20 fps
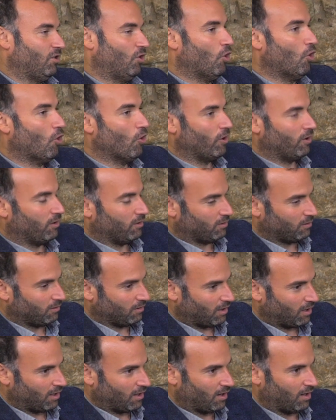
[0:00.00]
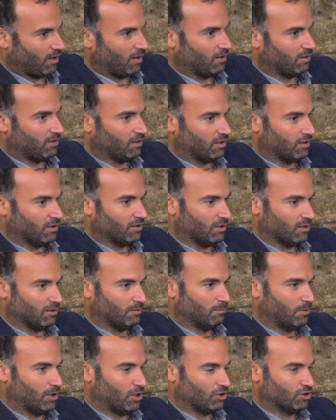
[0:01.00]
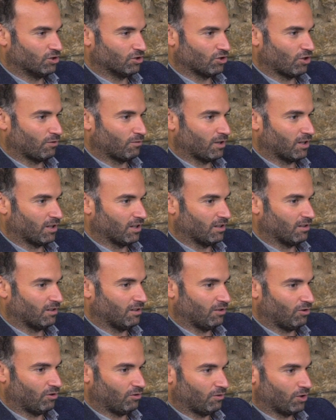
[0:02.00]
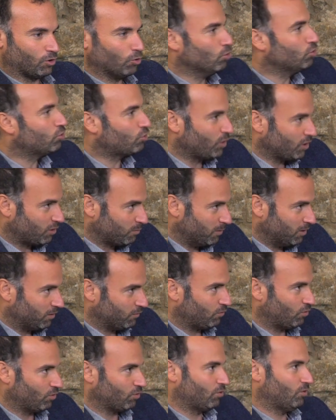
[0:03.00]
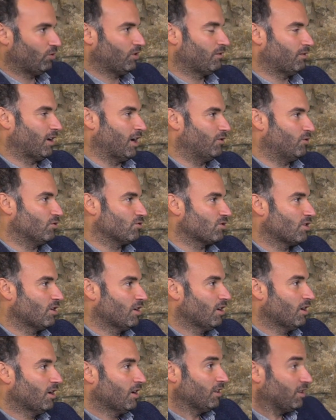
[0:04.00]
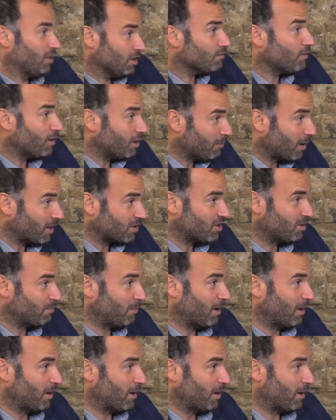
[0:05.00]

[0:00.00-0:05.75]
or the emergence of a good treatment for coronavirus, this very much